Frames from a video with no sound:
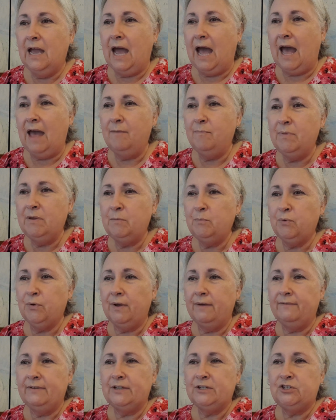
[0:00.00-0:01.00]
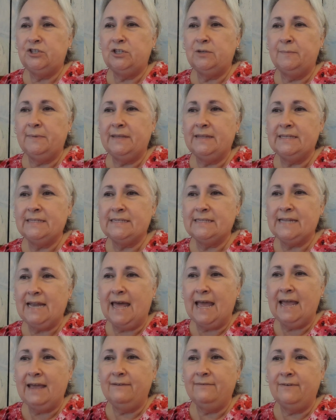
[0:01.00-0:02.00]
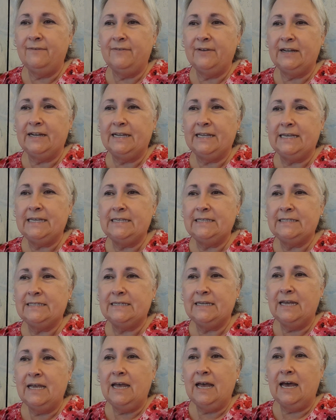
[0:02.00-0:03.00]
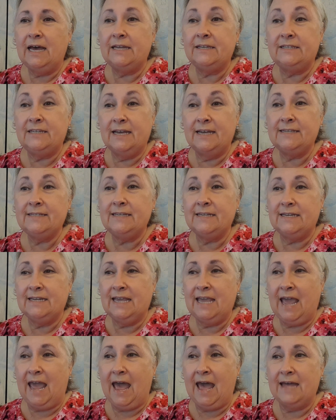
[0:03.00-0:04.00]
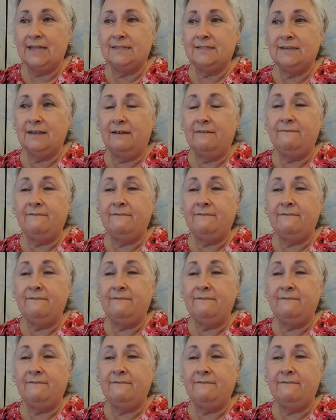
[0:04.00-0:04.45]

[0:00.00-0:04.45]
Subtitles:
I've been privileged to be the slave of at least a dozen cats of